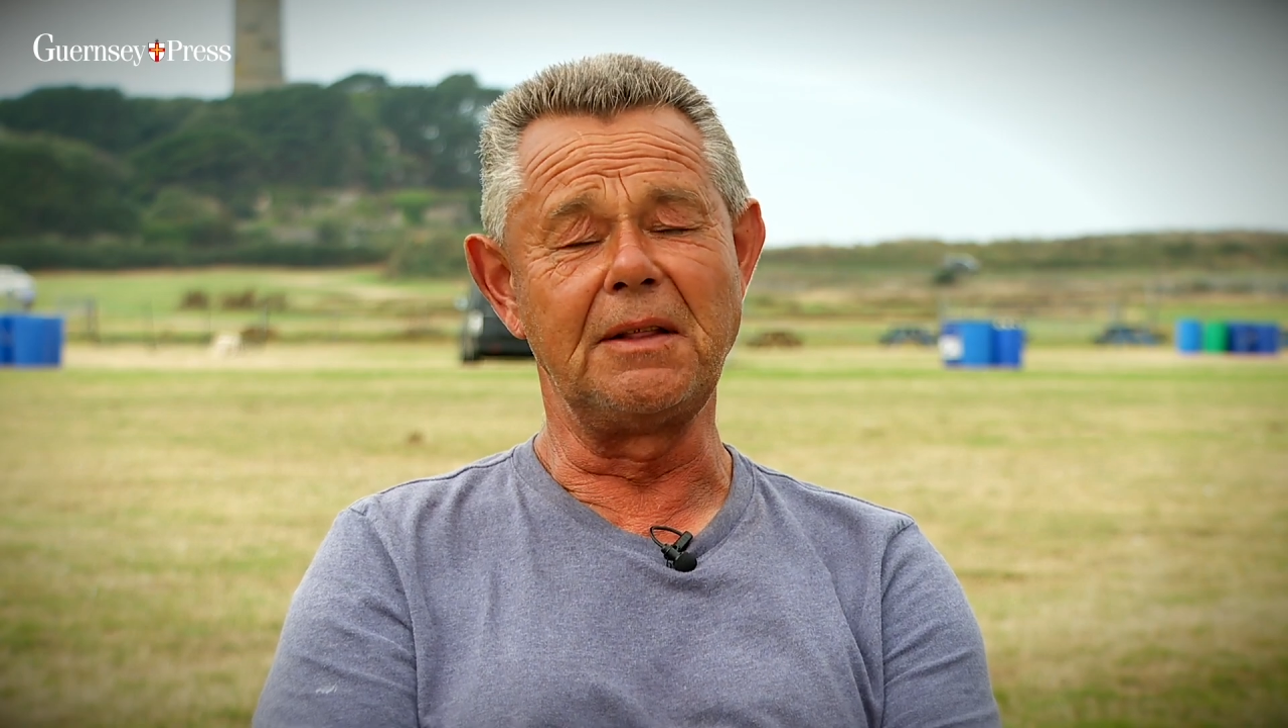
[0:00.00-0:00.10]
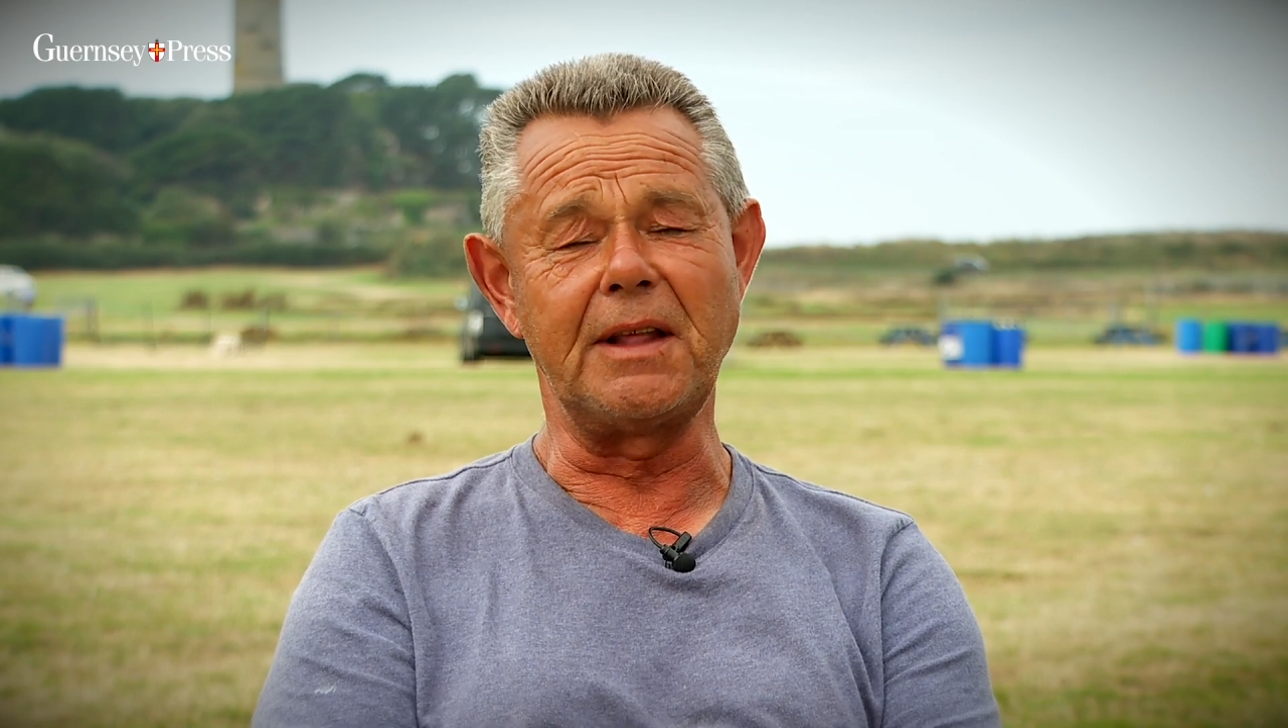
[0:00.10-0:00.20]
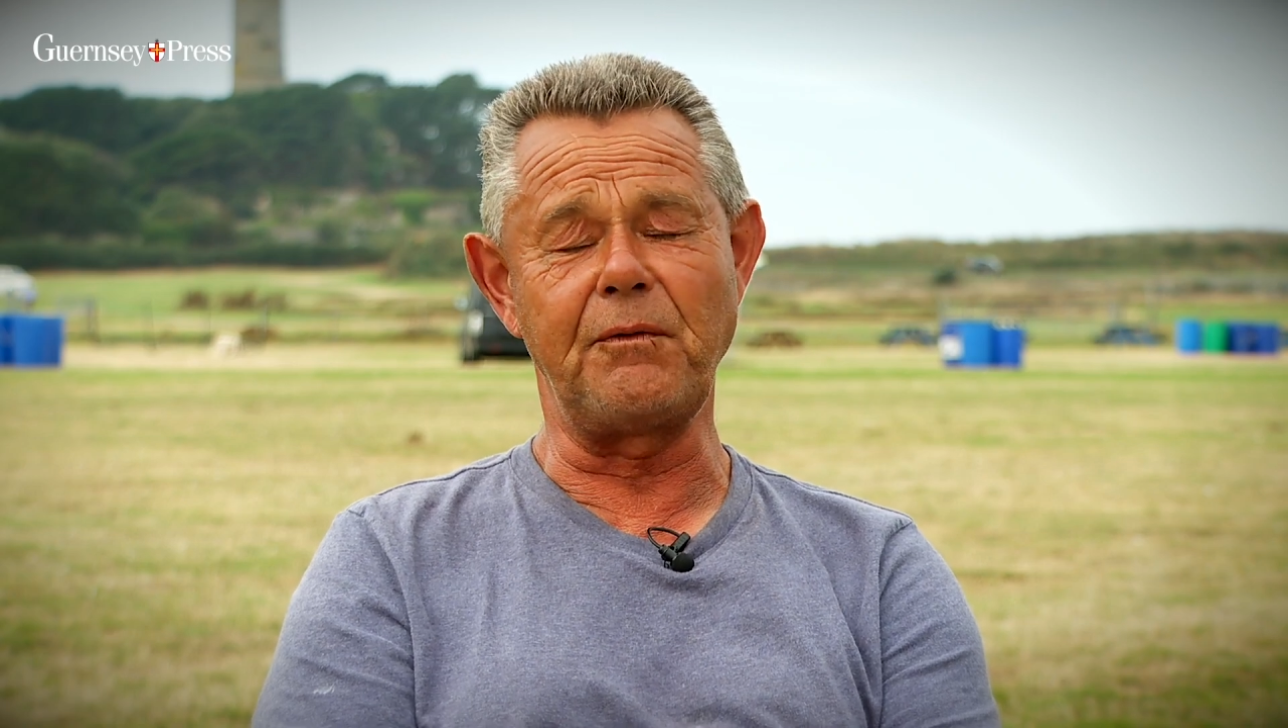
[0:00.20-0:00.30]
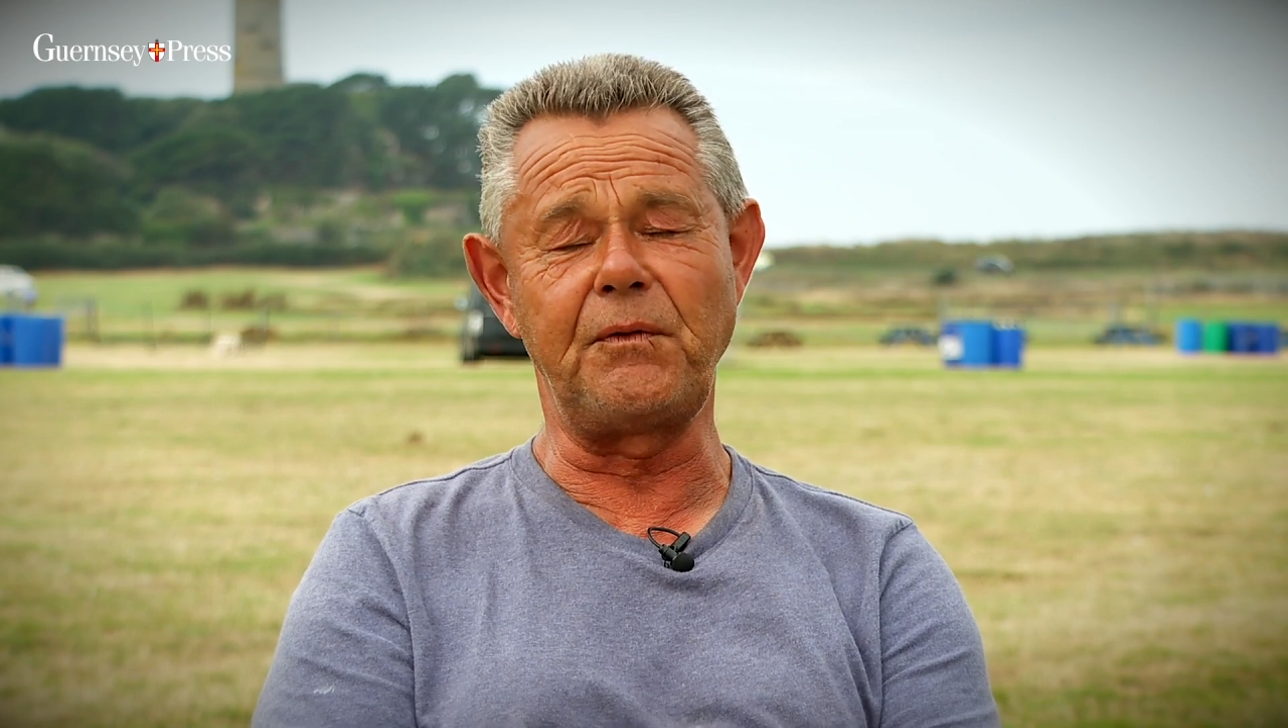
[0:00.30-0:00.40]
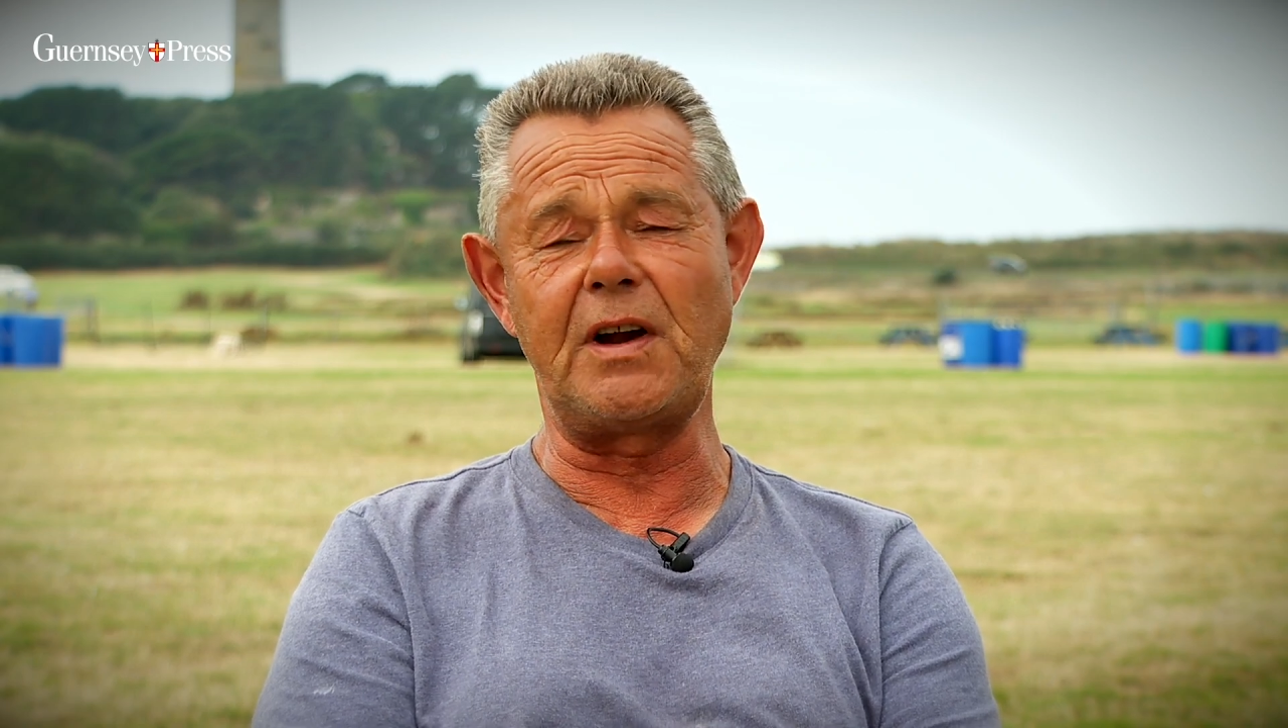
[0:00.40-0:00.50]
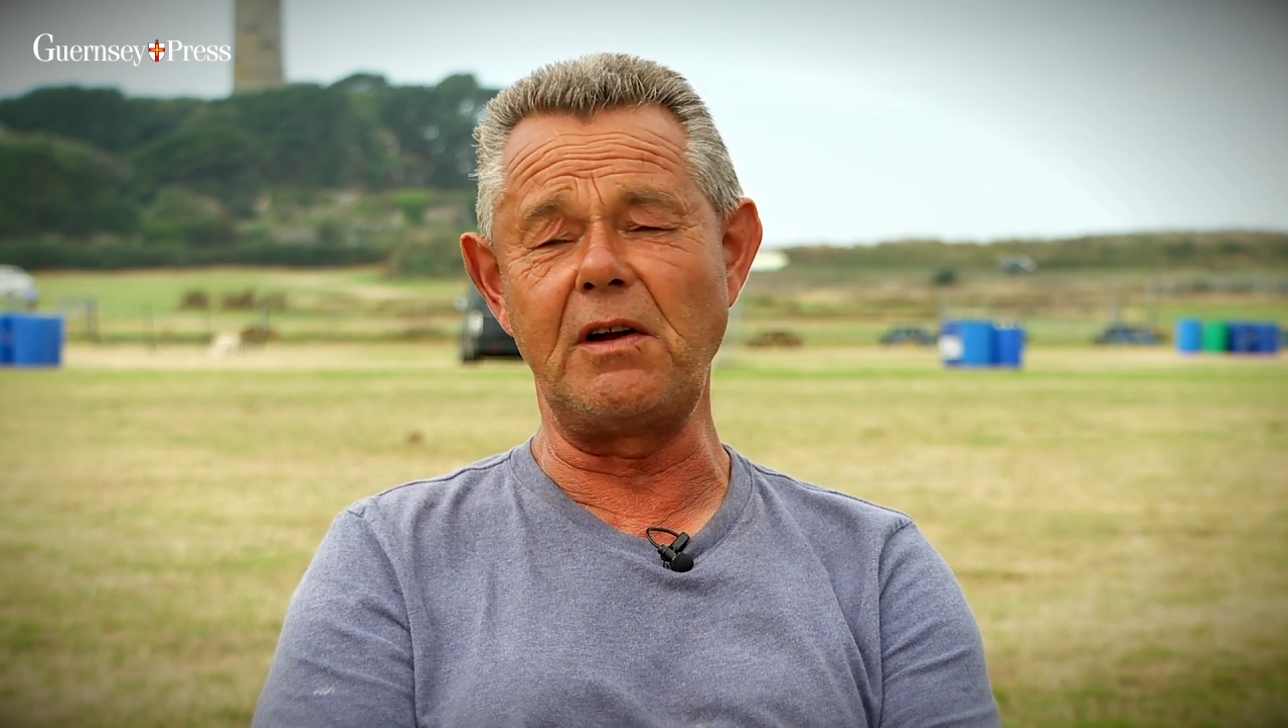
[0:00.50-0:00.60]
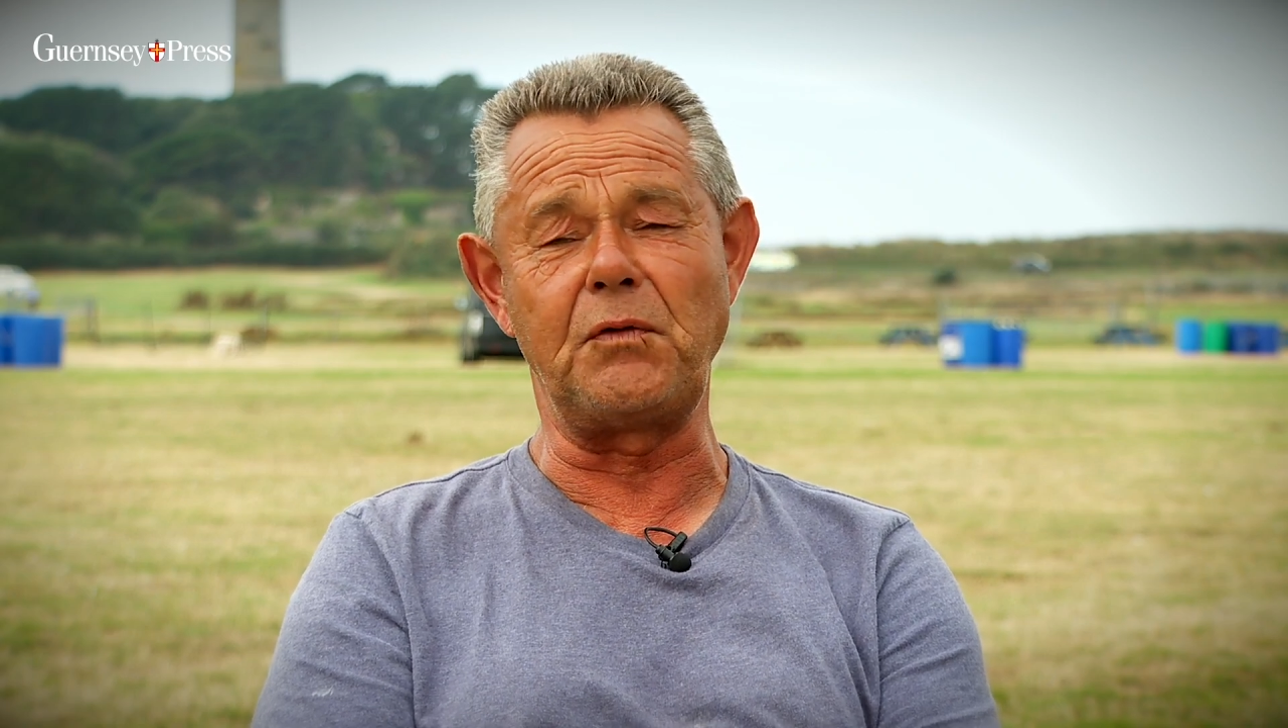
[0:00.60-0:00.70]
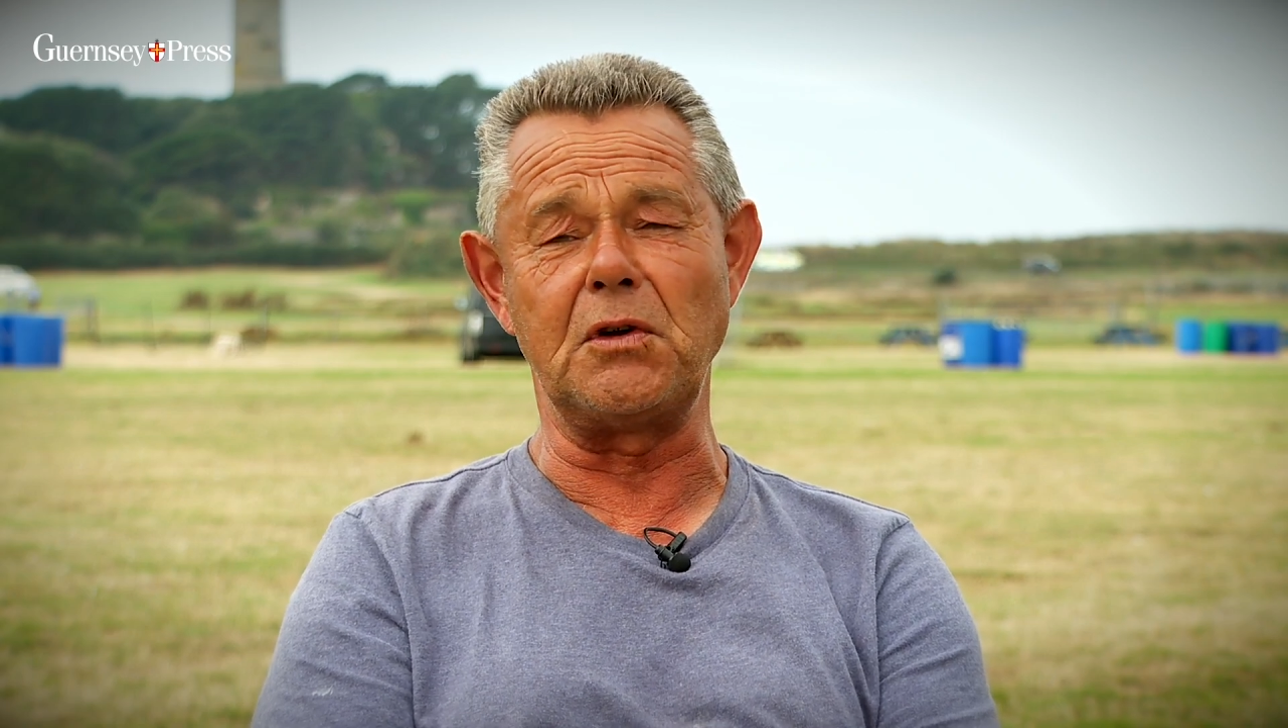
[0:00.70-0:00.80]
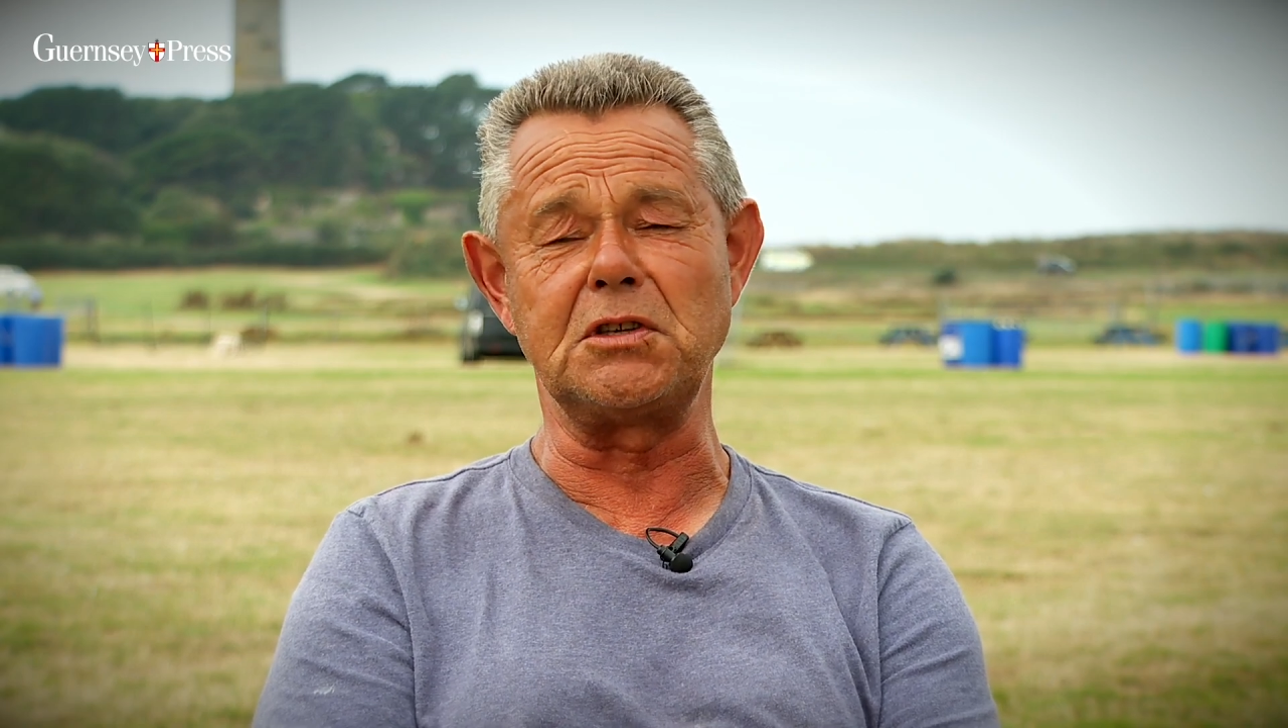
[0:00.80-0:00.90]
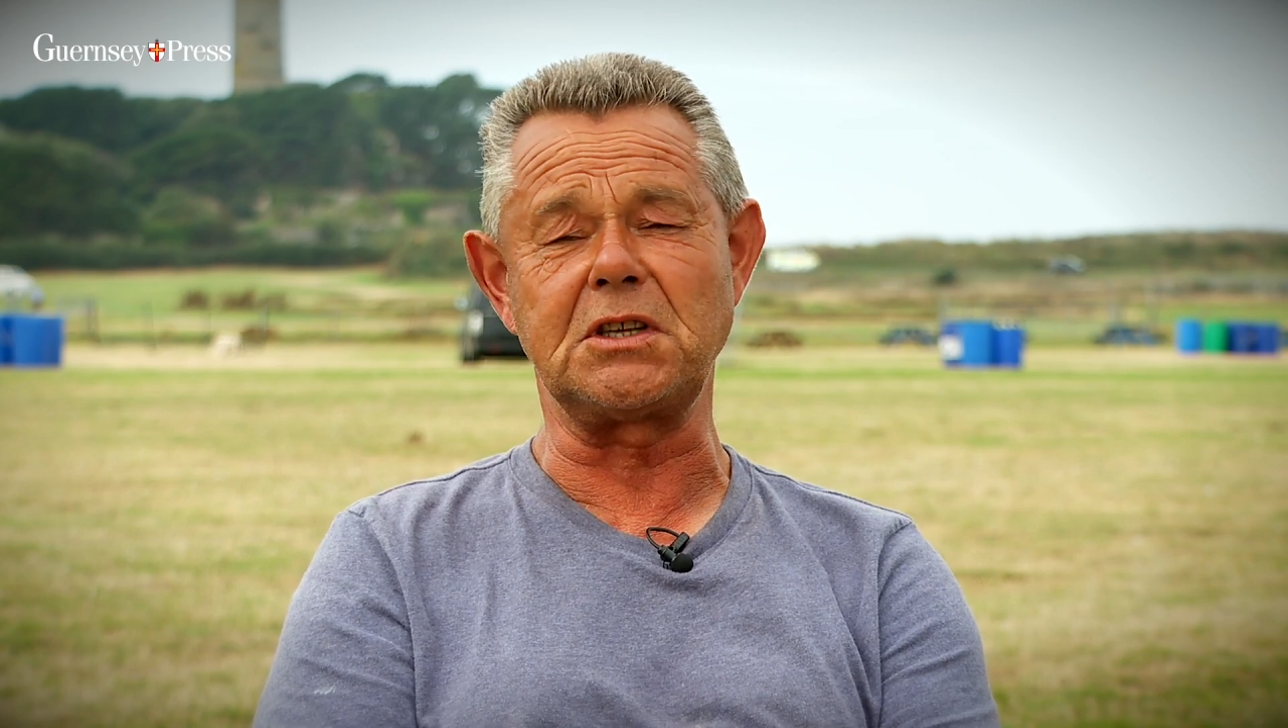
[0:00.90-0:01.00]
that very
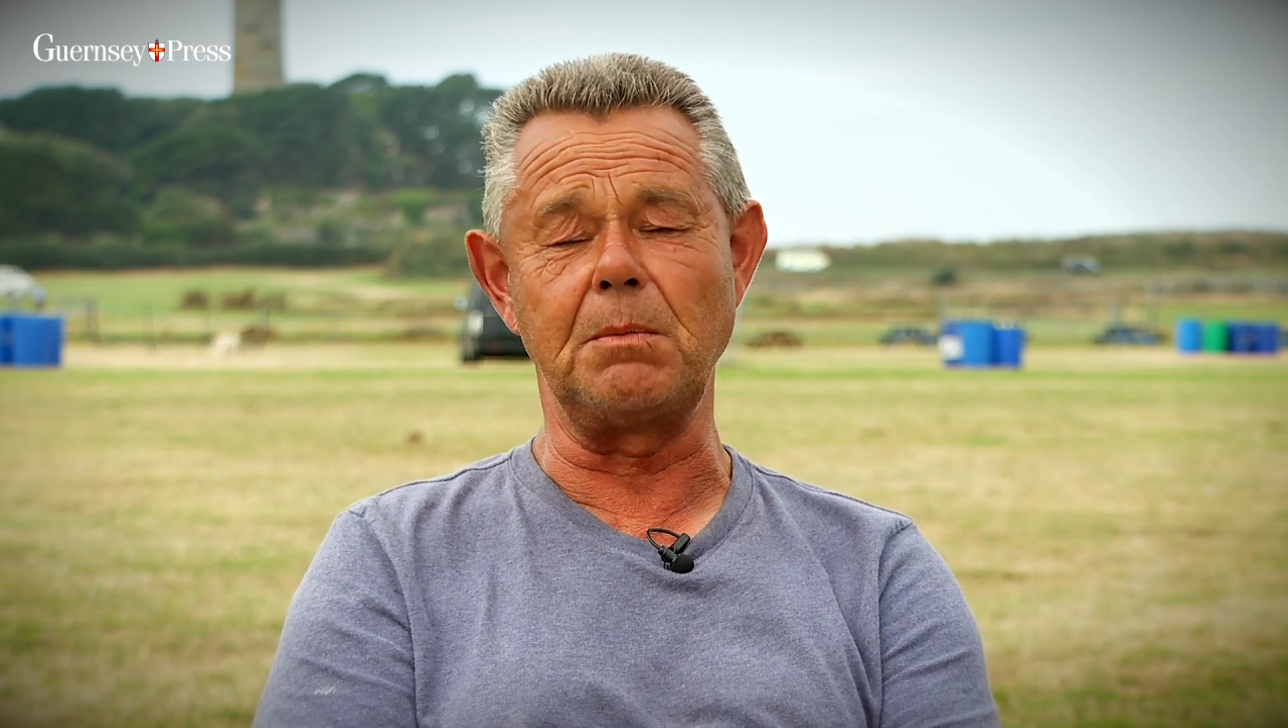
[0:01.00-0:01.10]
first